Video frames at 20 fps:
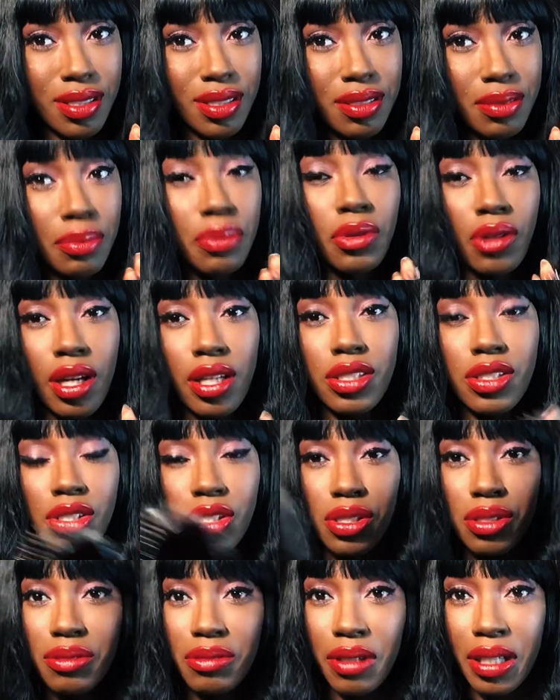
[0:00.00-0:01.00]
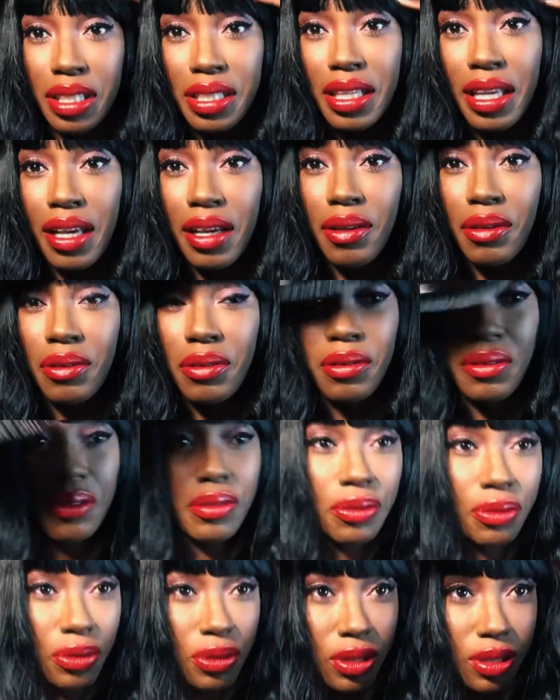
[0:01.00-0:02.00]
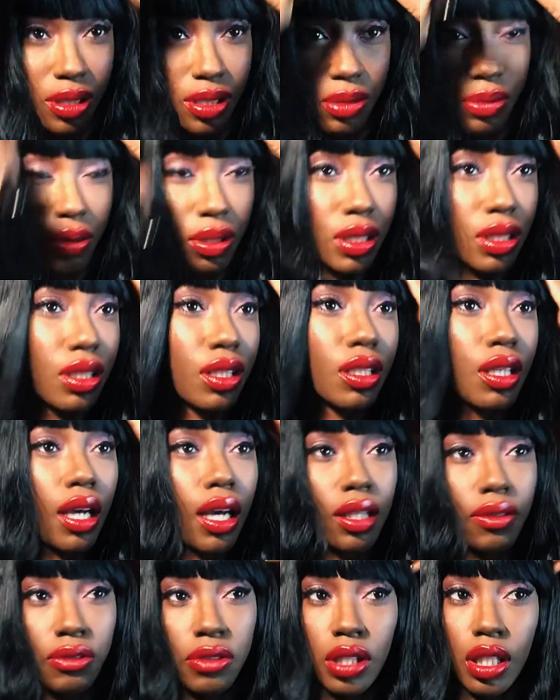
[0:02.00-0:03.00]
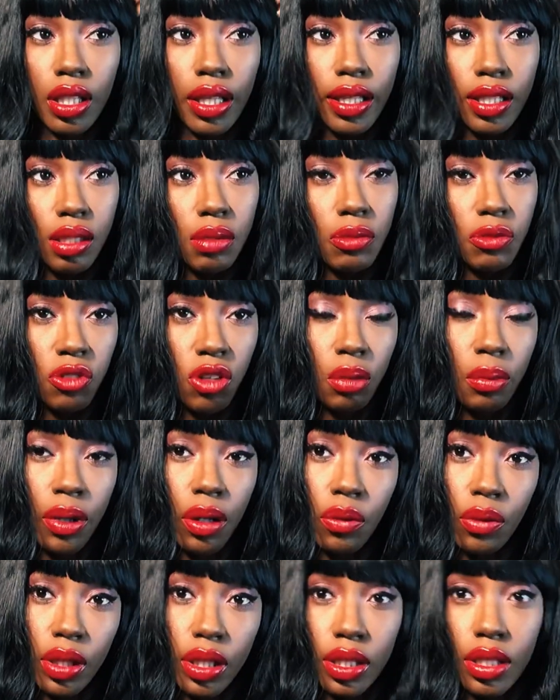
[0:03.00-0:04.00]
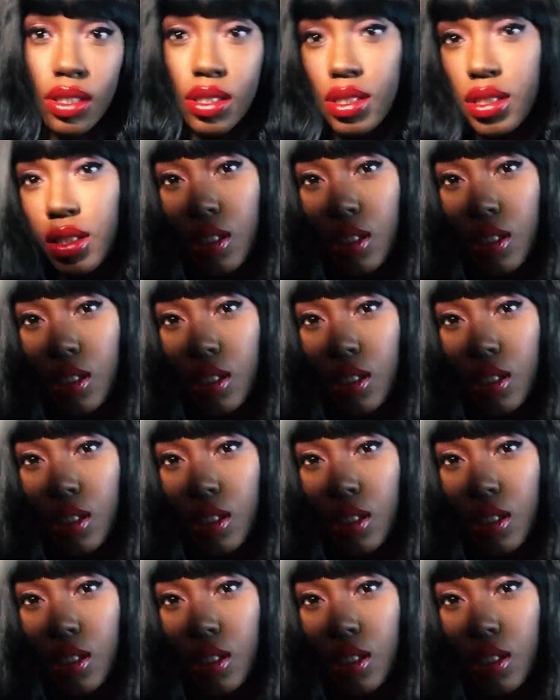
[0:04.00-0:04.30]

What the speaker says: brush right now for this wig. I really like them from my wigs.